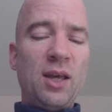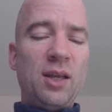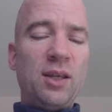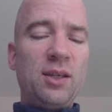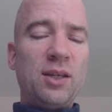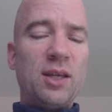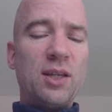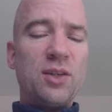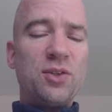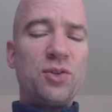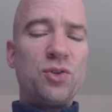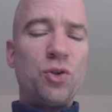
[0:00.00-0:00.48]

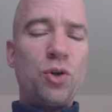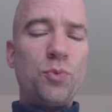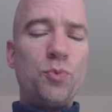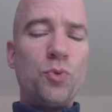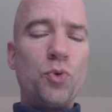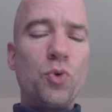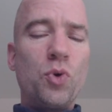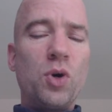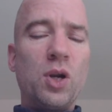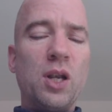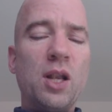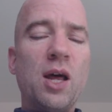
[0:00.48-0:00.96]

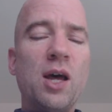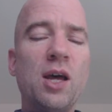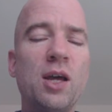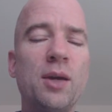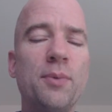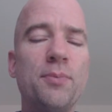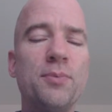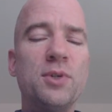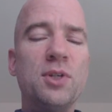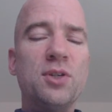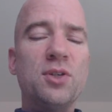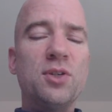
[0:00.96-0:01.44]
Asromo
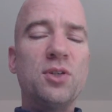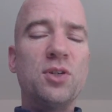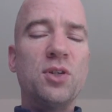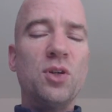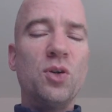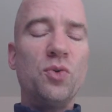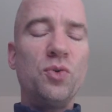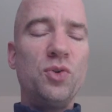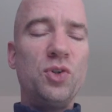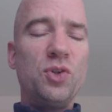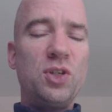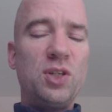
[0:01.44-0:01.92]
climbs the
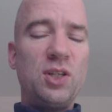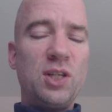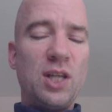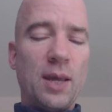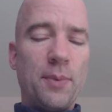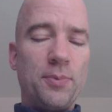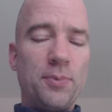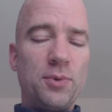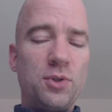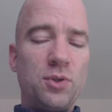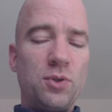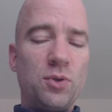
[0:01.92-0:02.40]
stone
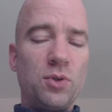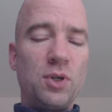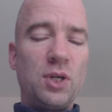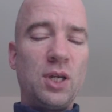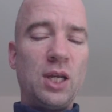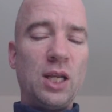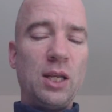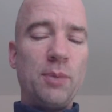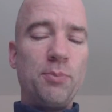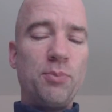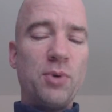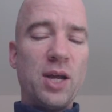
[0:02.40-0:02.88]
steps to
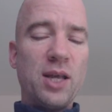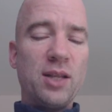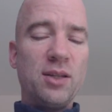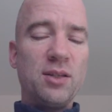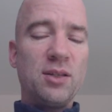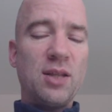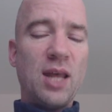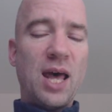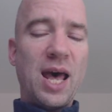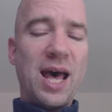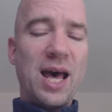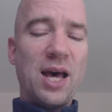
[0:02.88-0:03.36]
Gillibrand's
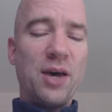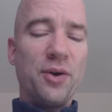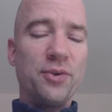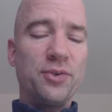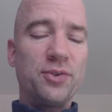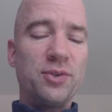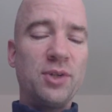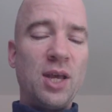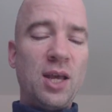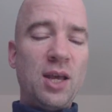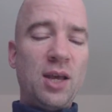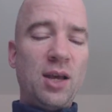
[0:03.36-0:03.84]

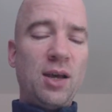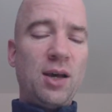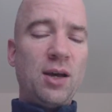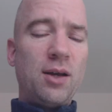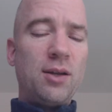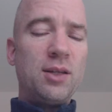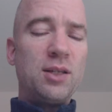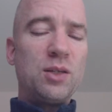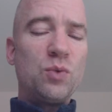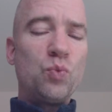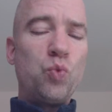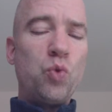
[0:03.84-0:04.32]
house
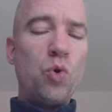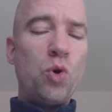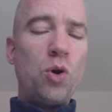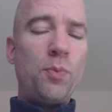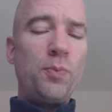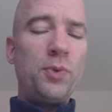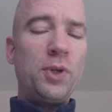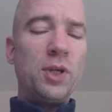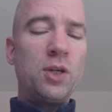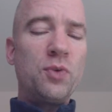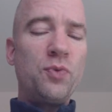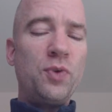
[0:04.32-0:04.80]
and is
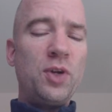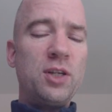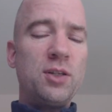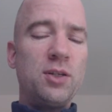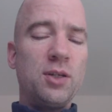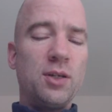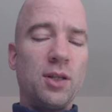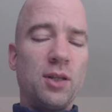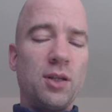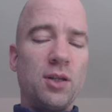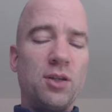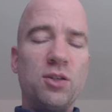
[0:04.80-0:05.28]
warmly
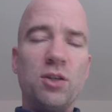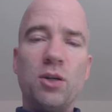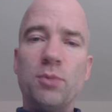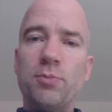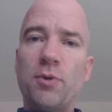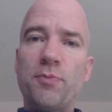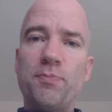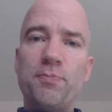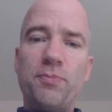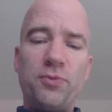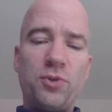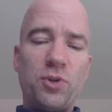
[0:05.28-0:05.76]
greeted at the
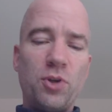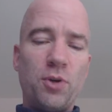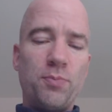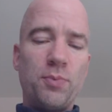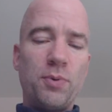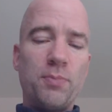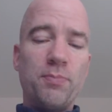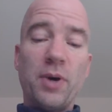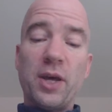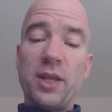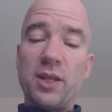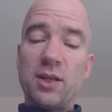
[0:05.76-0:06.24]

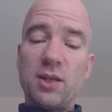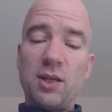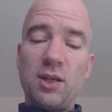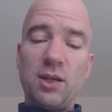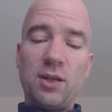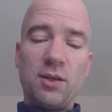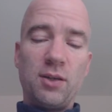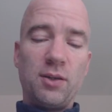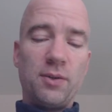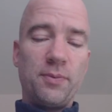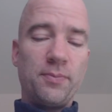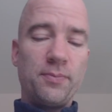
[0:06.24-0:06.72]
top by the
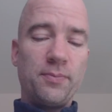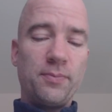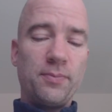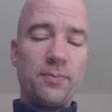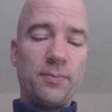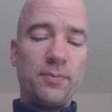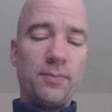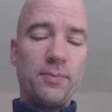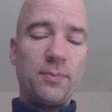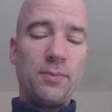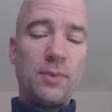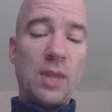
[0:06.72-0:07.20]
king.
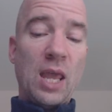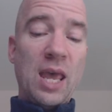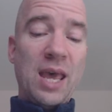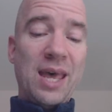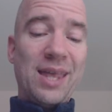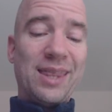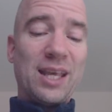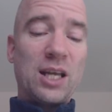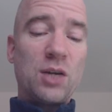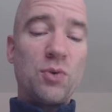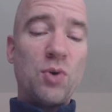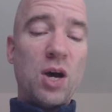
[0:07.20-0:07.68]

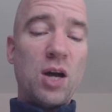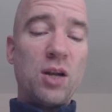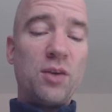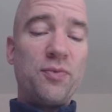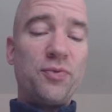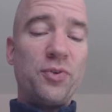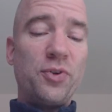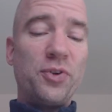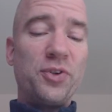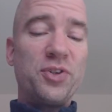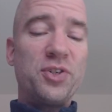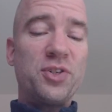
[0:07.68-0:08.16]
The crowd
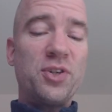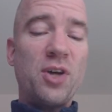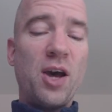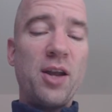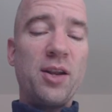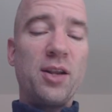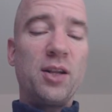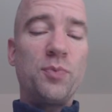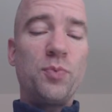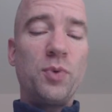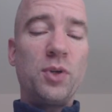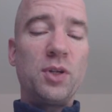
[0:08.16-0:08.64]
falls
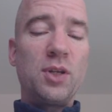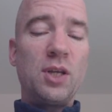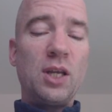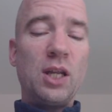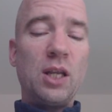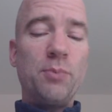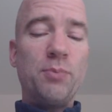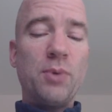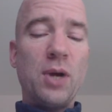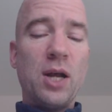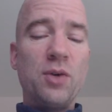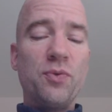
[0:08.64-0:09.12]
silent when
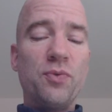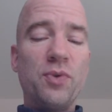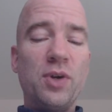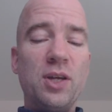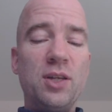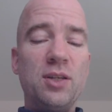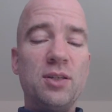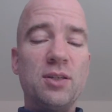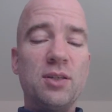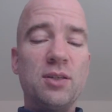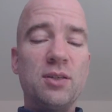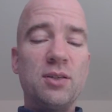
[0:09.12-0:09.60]
Gillibrand
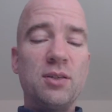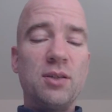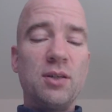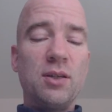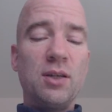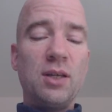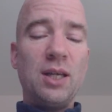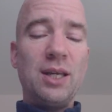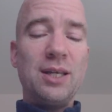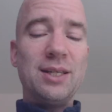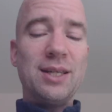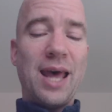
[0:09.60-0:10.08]
raises
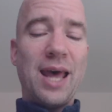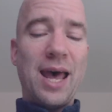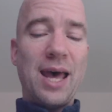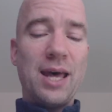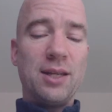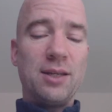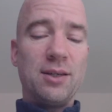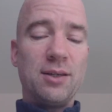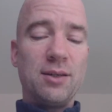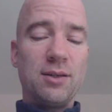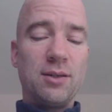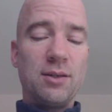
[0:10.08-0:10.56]
his
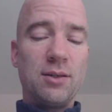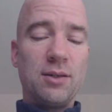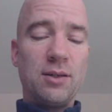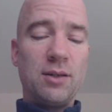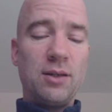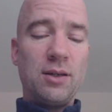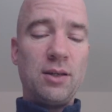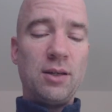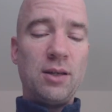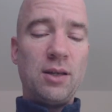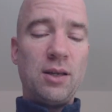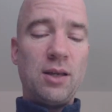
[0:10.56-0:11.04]
hand,
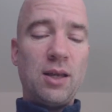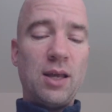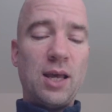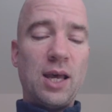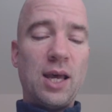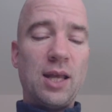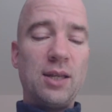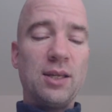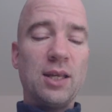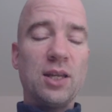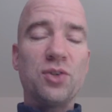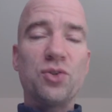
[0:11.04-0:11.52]

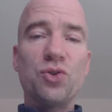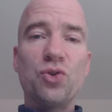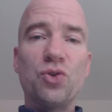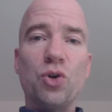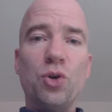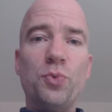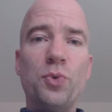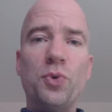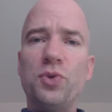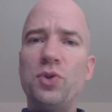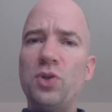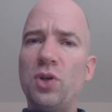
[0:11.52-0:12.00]
and
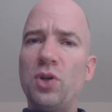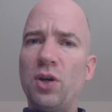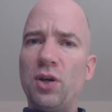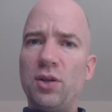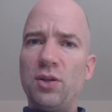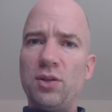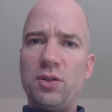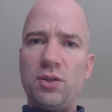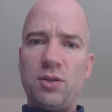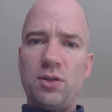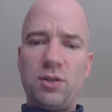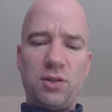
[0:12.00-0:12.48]
Asromo
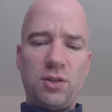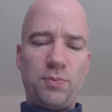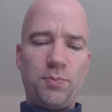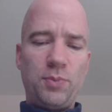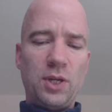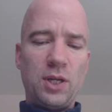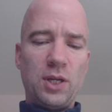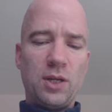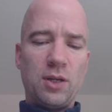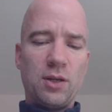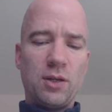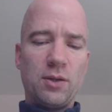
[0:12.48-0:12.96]
turns to
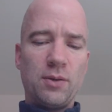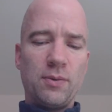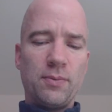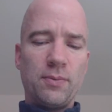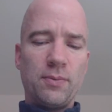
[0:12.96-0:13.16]
speak.